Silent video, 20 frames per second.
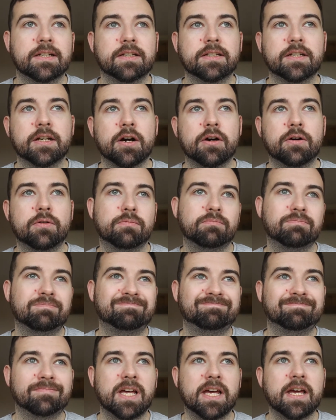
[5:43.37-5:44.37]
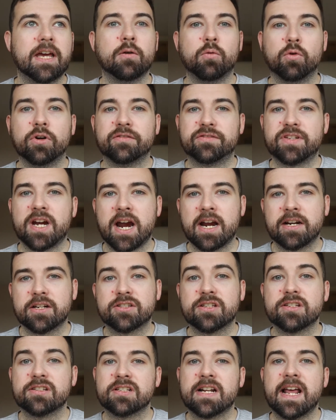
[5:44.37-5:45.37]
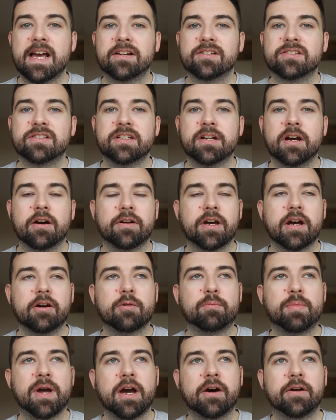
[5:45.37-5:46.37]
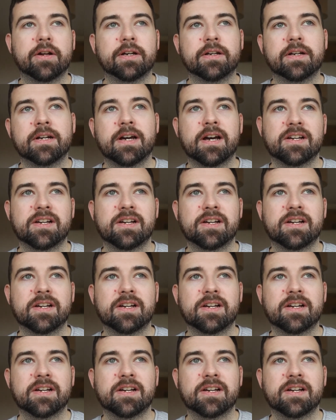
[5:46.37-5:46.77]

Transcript: It would have tarnished his legacy, no doubt about it.